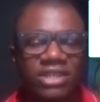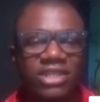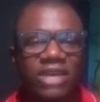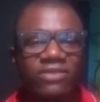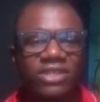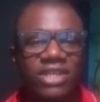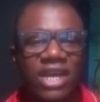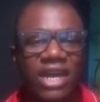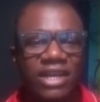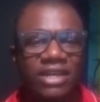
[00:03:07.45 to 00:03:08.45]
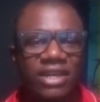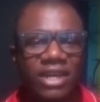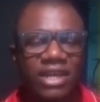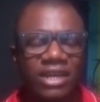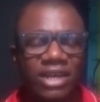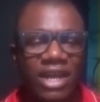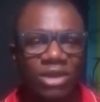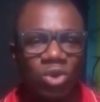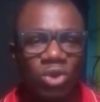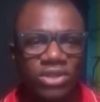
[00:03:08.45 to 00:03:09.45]
service I
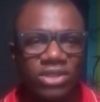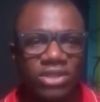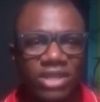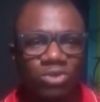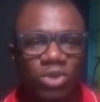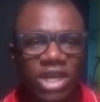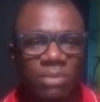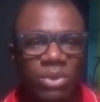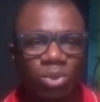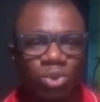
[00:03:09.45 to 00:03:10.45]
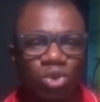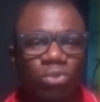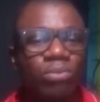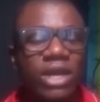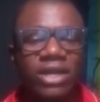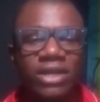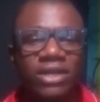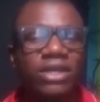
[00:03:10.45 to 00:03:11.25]
launched that will help people to make